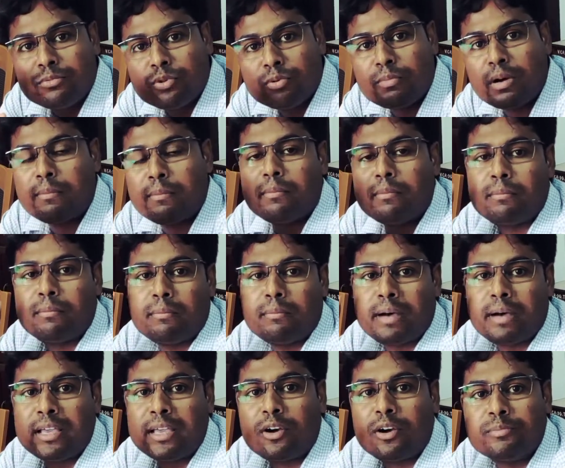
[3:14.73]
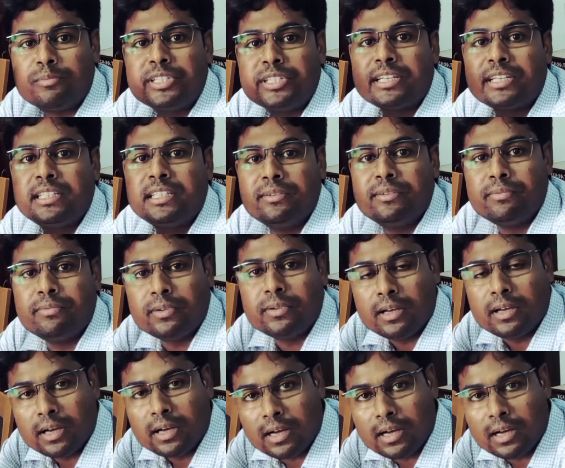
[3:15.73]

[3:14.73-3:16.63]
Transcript: my objective